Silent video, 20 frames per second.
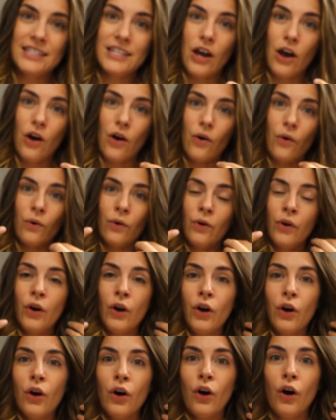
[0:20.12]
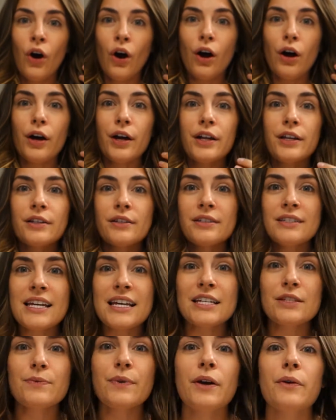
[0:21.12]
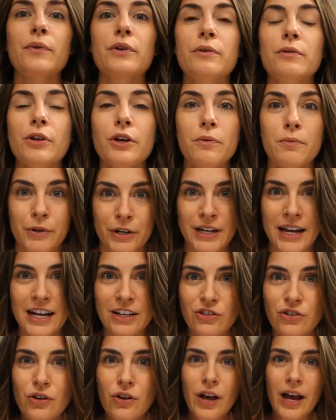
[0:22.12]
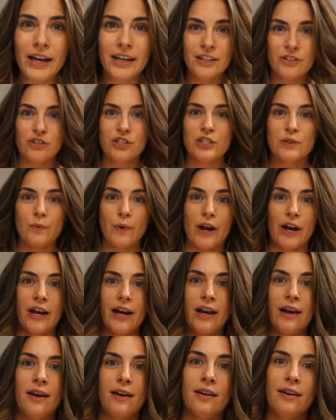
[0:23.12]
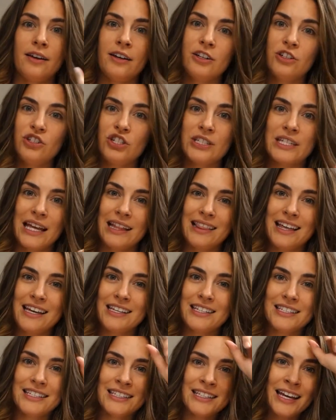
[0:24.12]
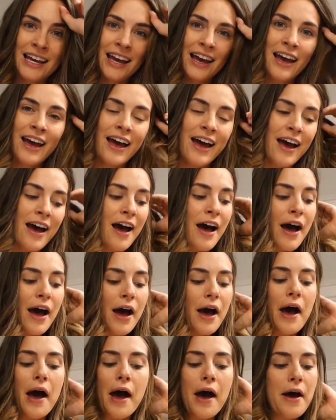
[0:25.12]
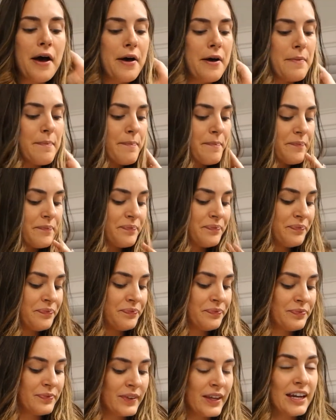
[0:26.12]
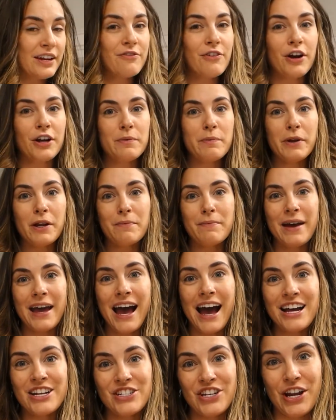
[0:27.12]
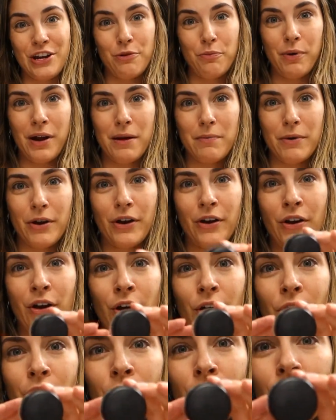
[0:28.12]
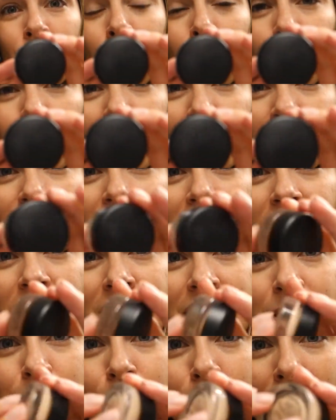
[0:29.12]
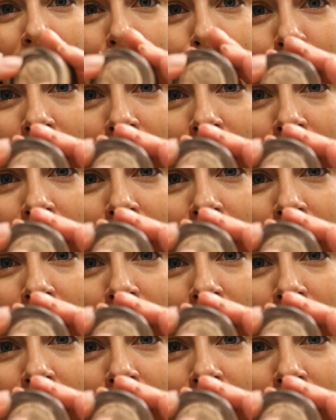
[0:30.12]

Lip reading: so on days where I want to look more natural, I can just wear it just like this. And I've already put on my eyeshadow primer, which is by